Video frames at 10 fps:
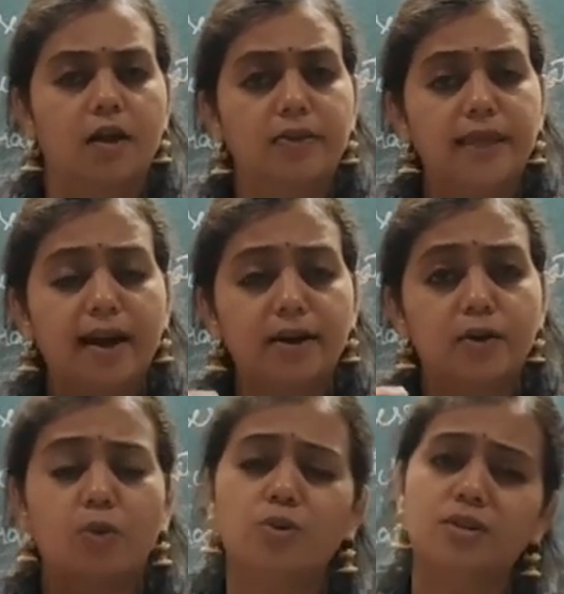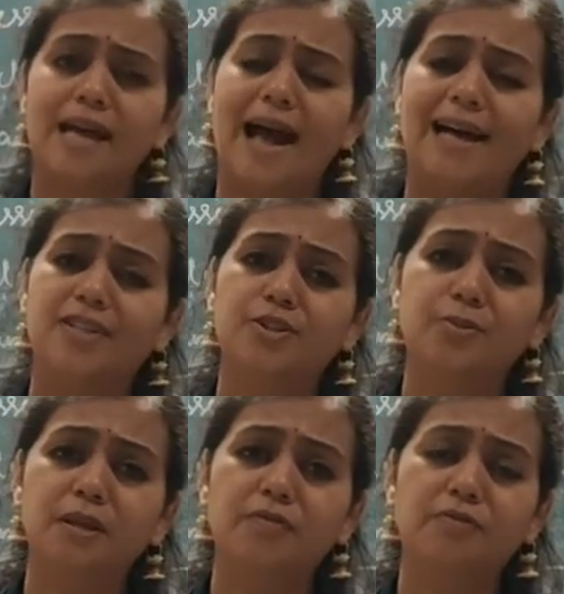that goods has to
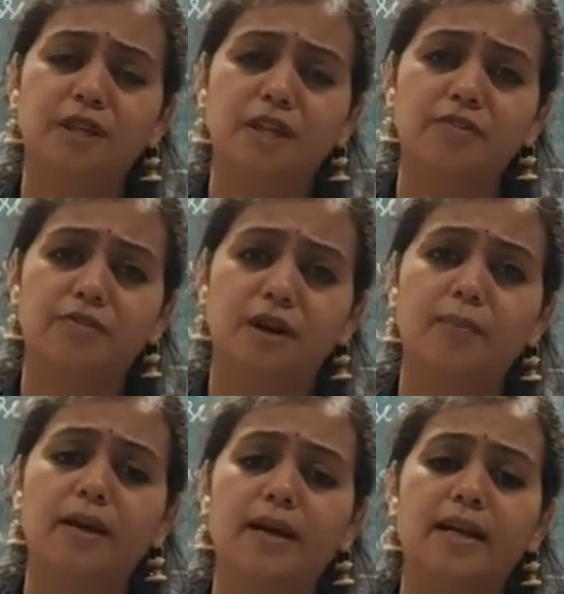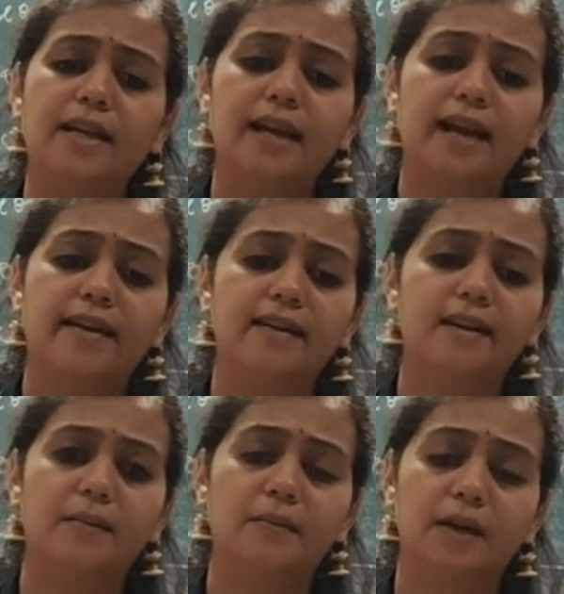be free from any
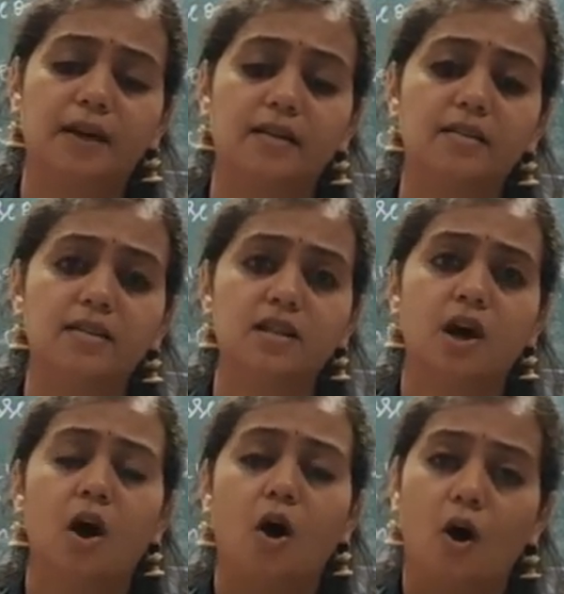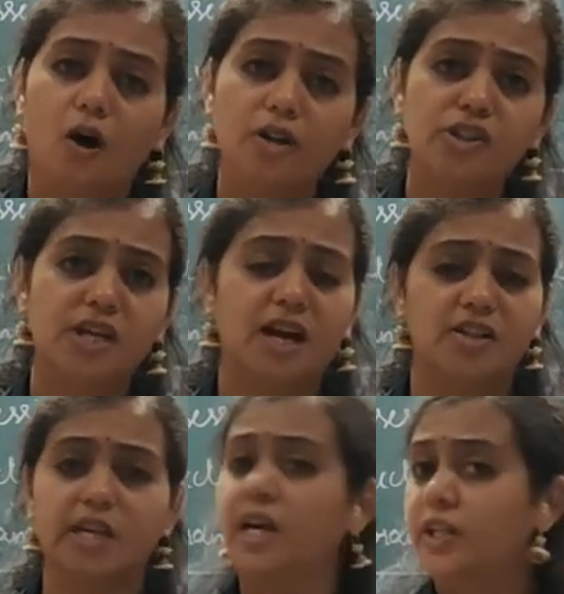encumbrance or charge.
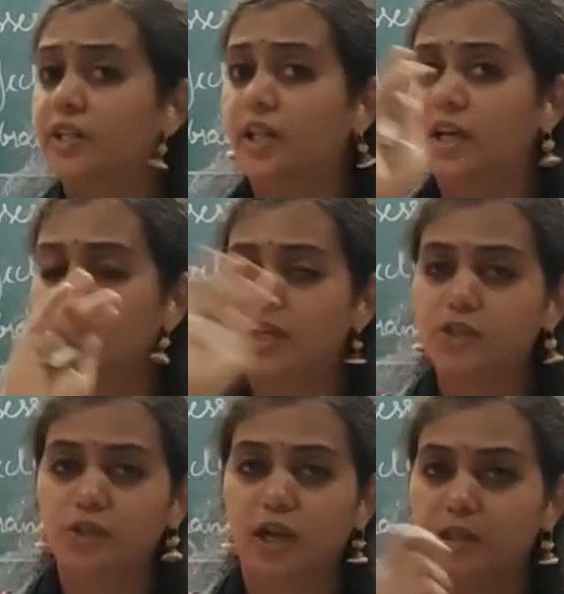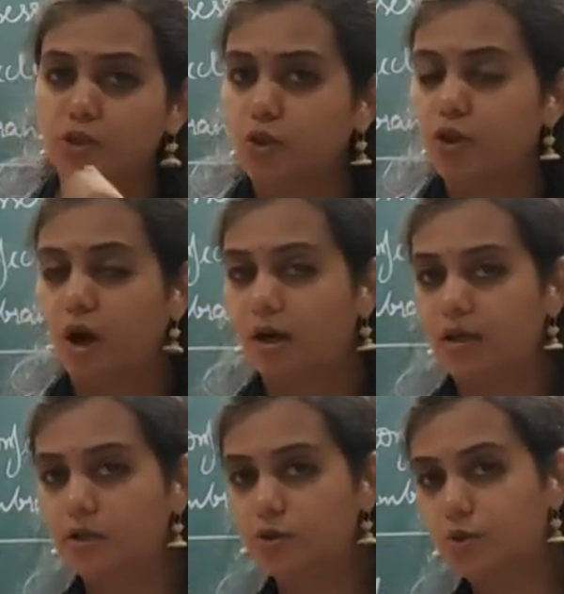
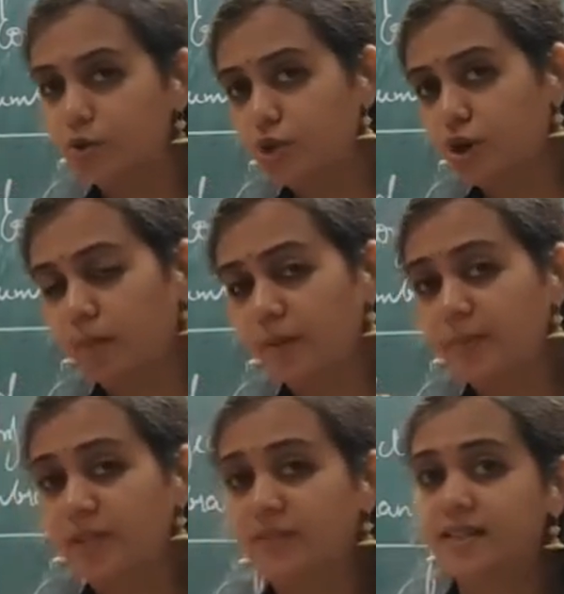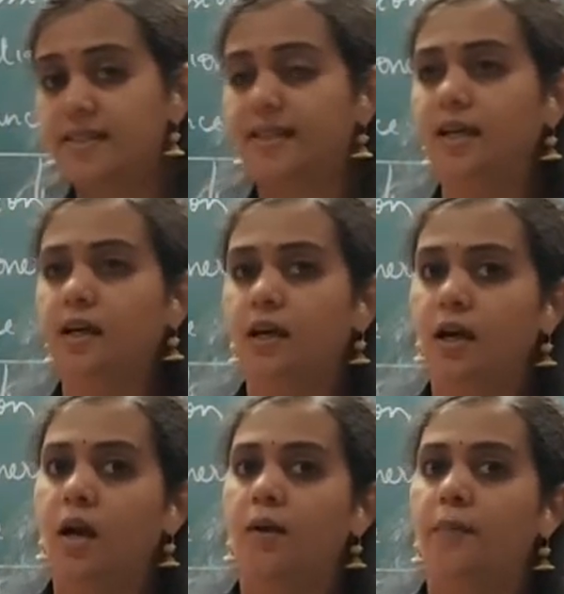That good should not be previously
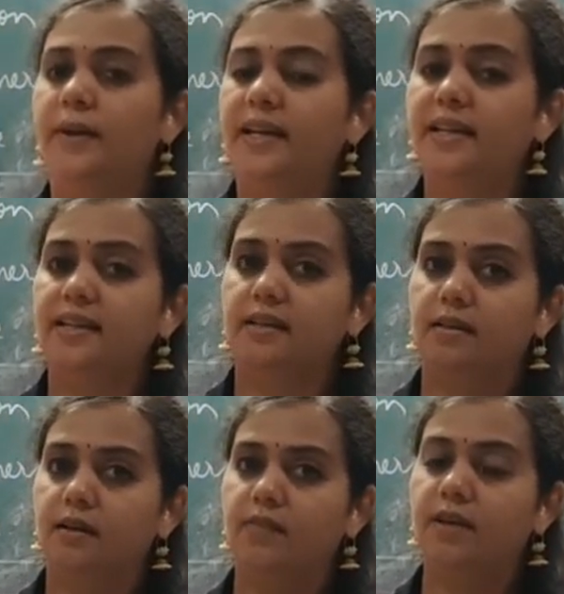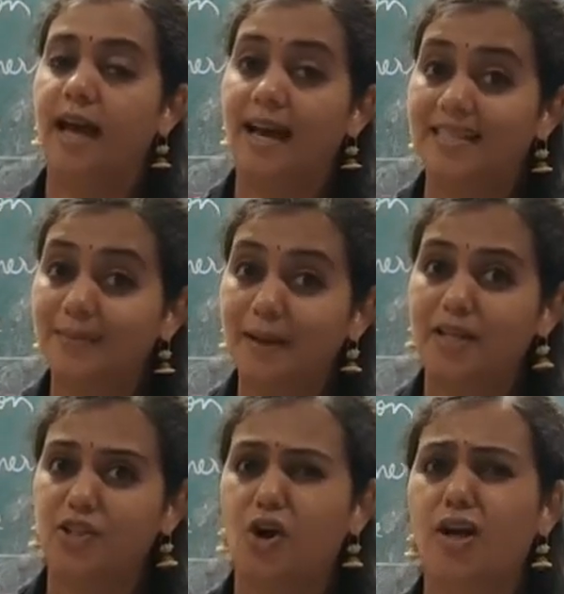been given as a pledge,
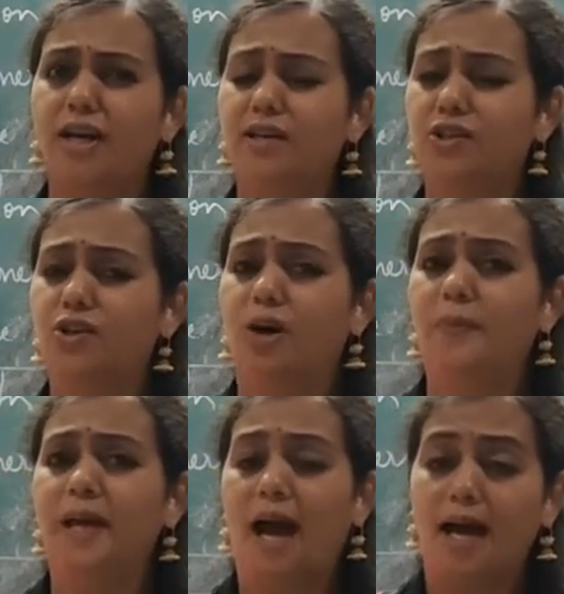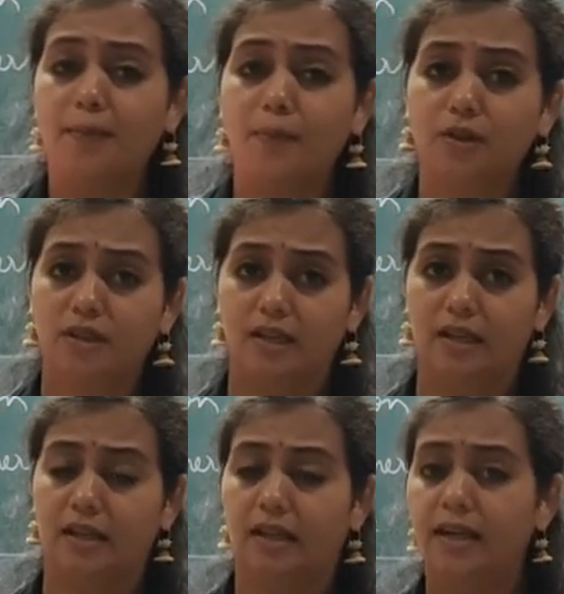or it should not be hypothecated.
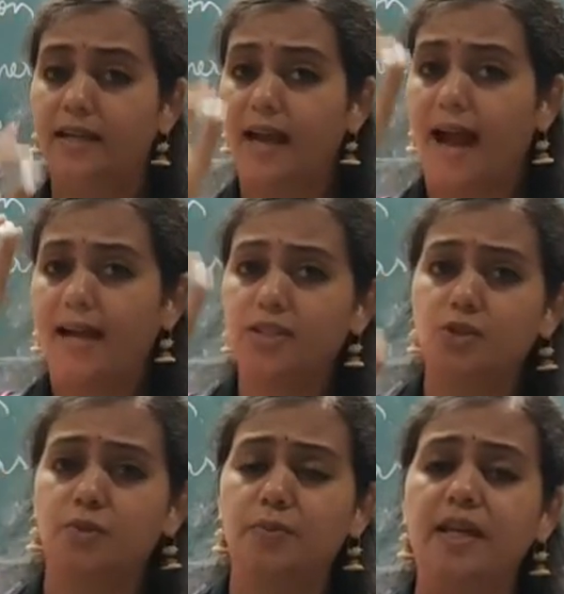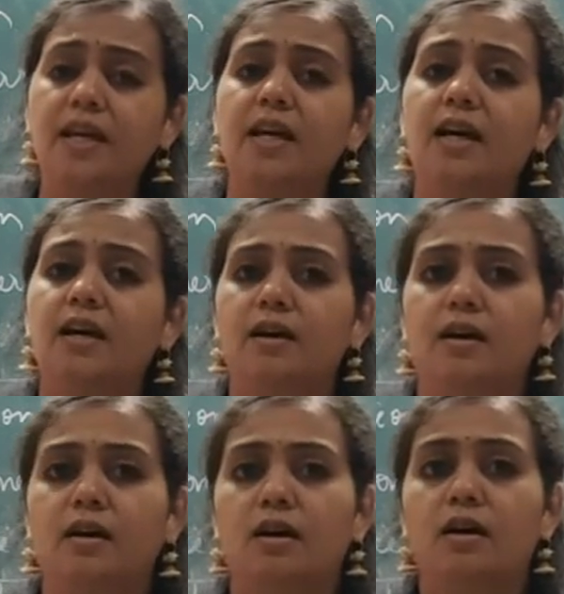It has to be
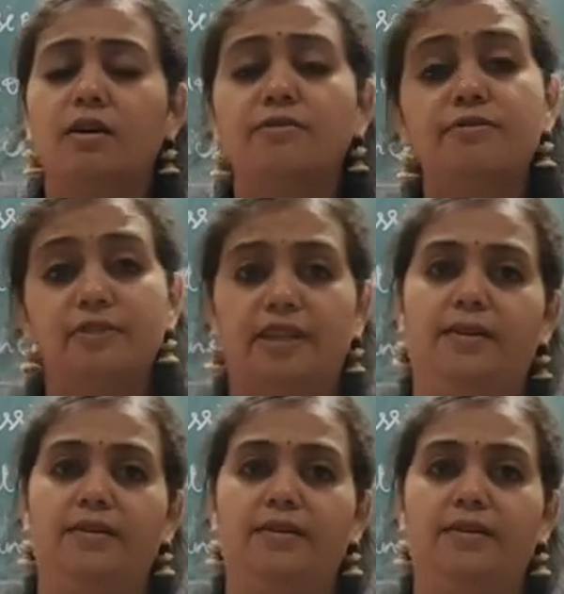free.